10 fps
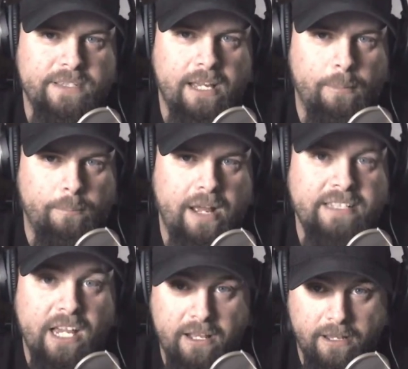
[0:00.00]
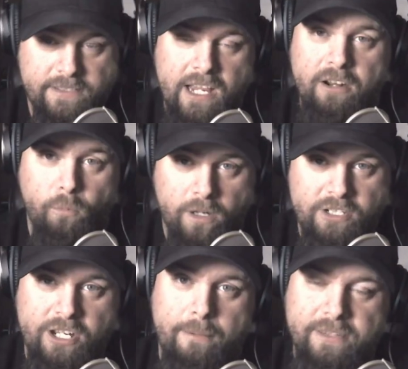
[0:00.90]
I taught a
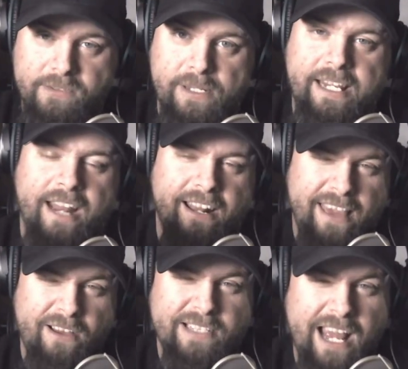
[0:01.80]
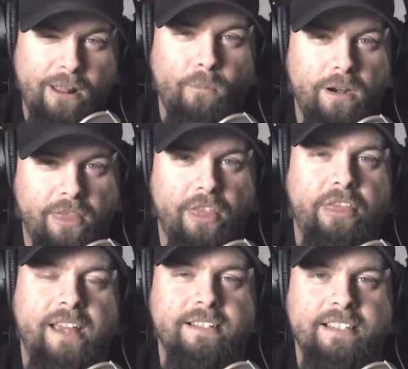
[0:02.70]
workshop this weekend, and that was kind of one of the
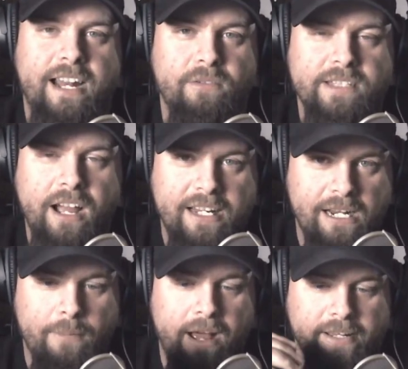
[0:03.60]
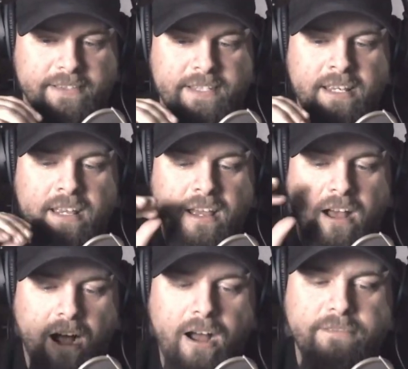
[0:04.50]
things that I was talking about, is
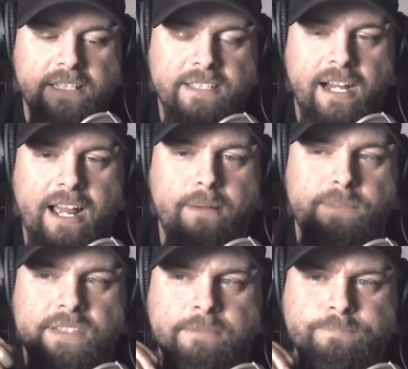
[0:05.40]
oftentimes